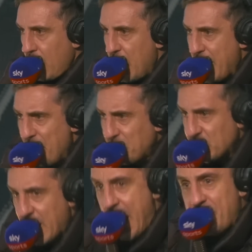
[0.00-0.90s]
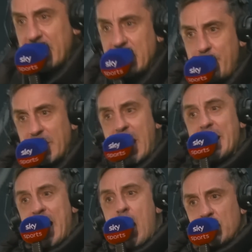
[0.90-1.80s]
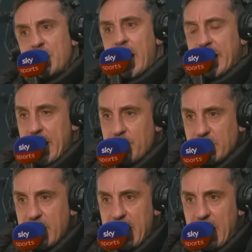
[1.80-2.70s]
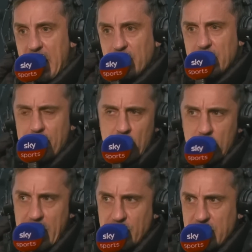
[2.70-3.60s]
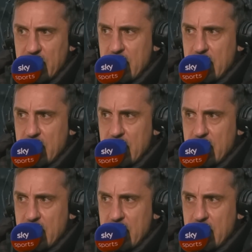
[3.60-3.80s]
And I have to say, I think he's been let down in that game today, Haaland. And I'm not quite...